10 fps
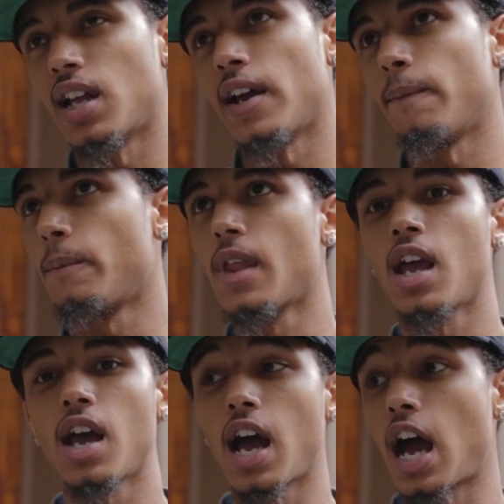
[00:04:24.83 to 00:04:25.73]
Like,
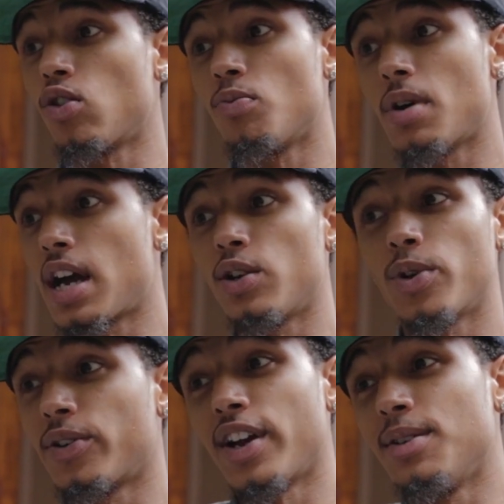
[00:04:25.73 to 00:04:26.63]
I don't mind
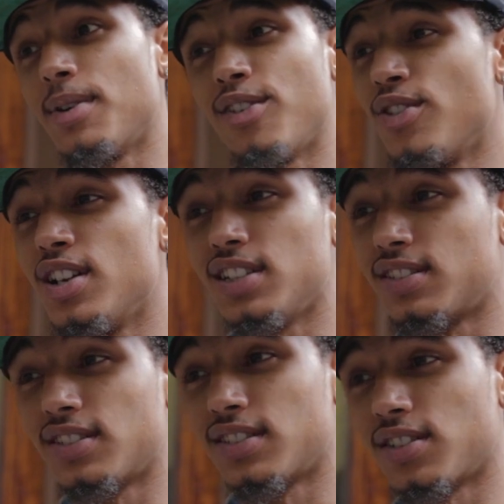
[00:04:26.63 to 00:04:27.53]
to work with anybody, really.
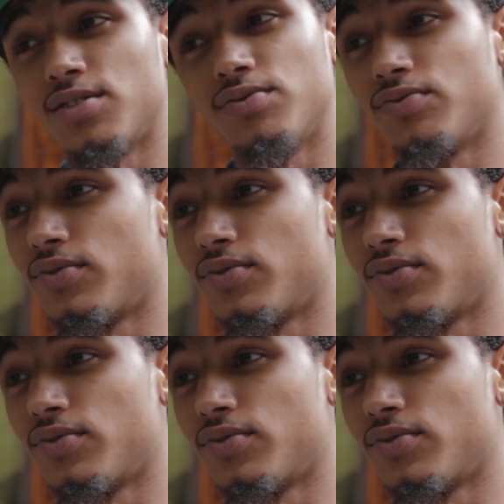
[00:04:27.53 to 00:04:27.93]
So